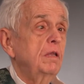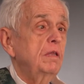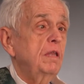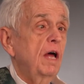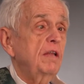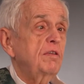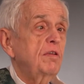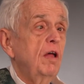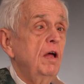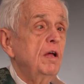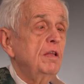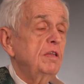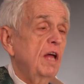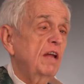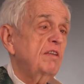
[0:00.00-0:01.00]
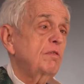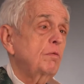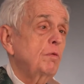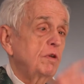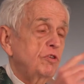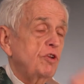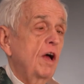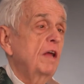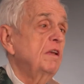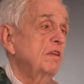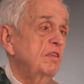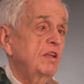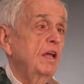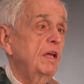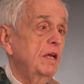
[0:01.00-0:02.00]
That's what John
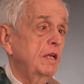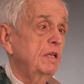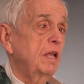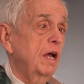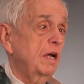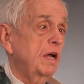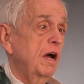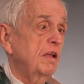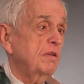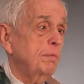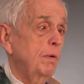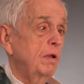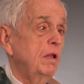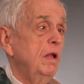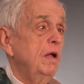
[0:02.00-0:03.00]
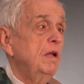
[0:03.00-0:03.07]
is saying in that Gospel.